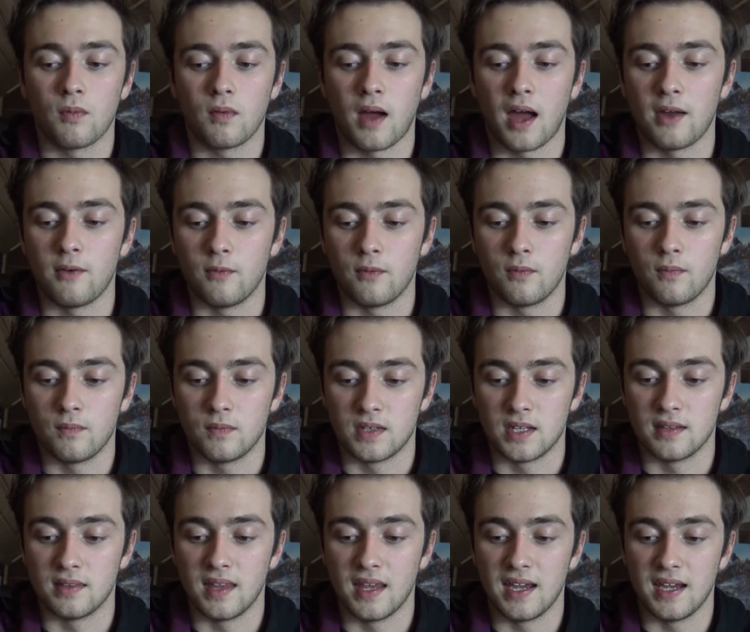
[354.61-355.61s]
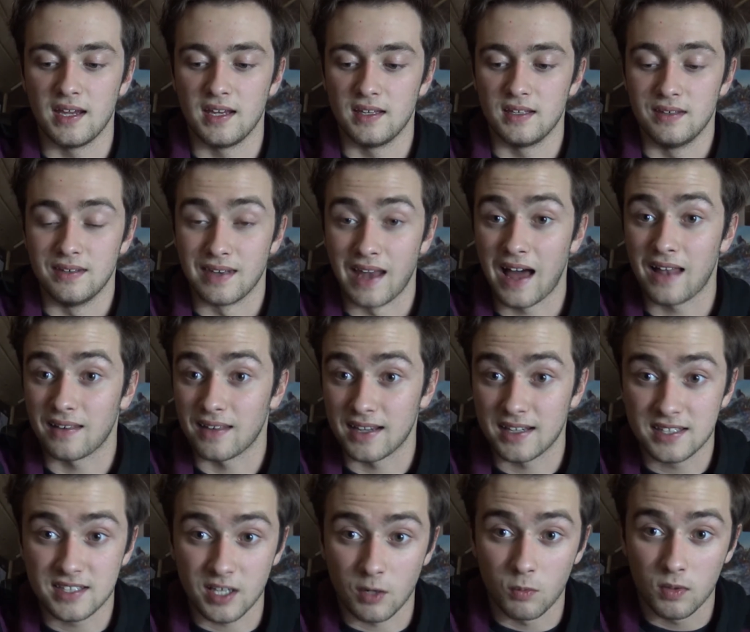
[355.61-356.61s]
I Did they not like
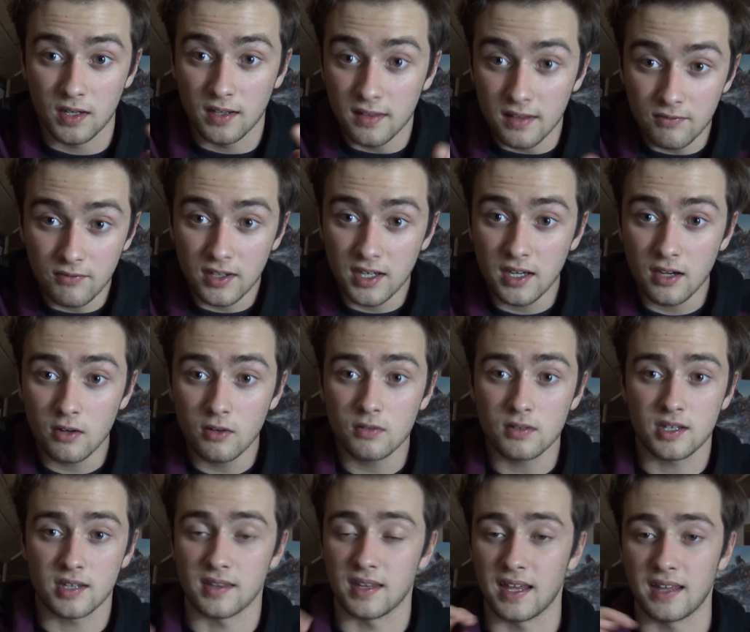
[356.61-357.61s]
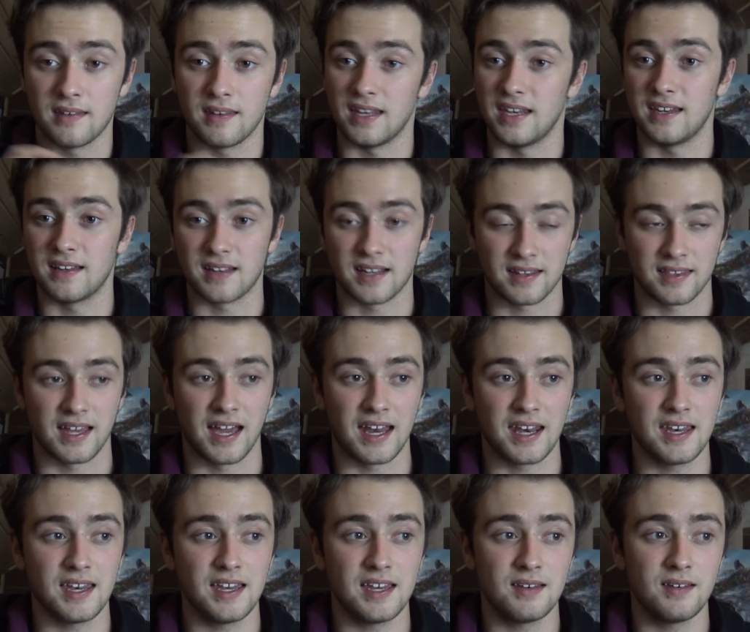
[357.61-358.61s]
someone in the video? Did they, they didn't like the
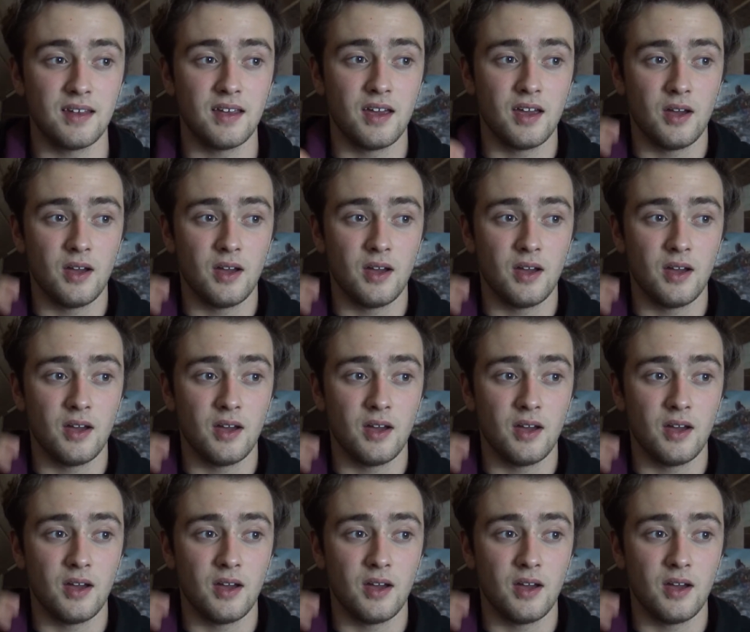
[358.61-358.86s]
editing?